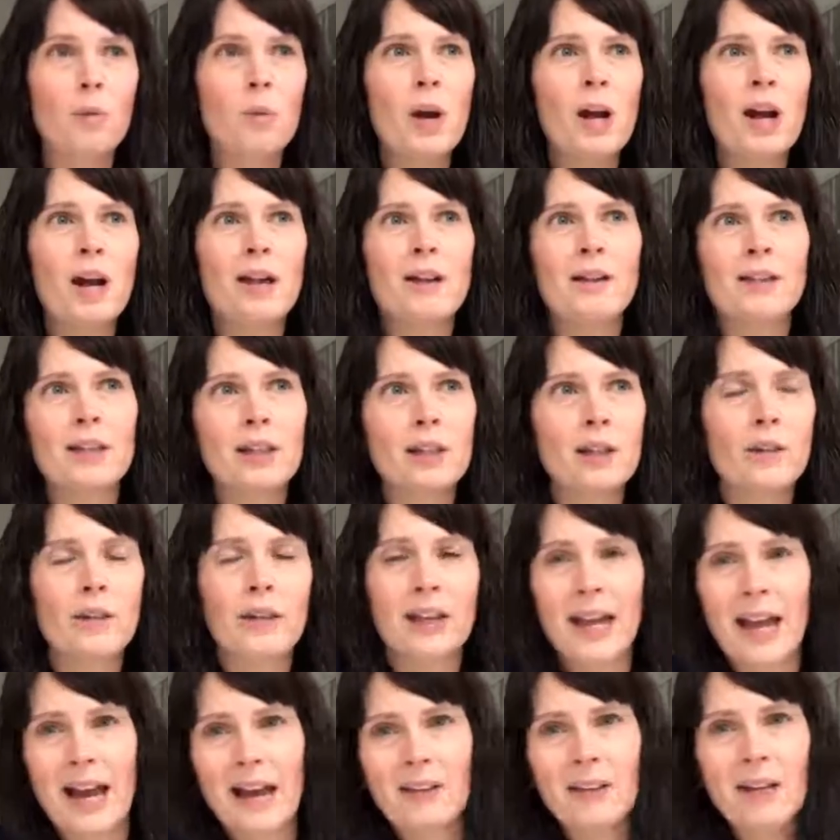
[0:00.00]
Well, you know, the
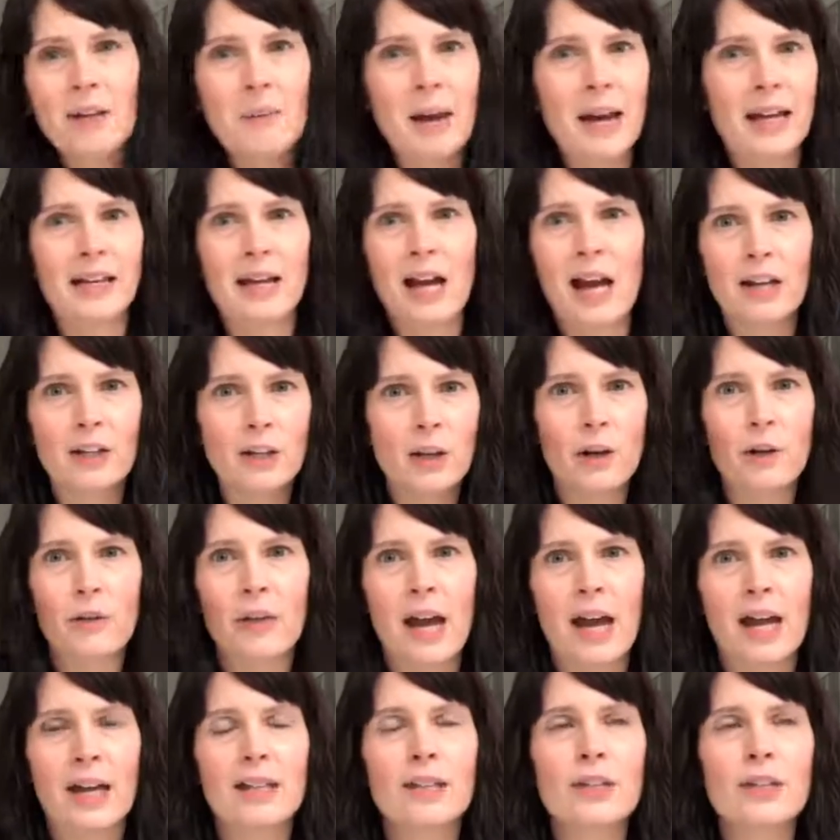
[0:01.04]
county might not know that,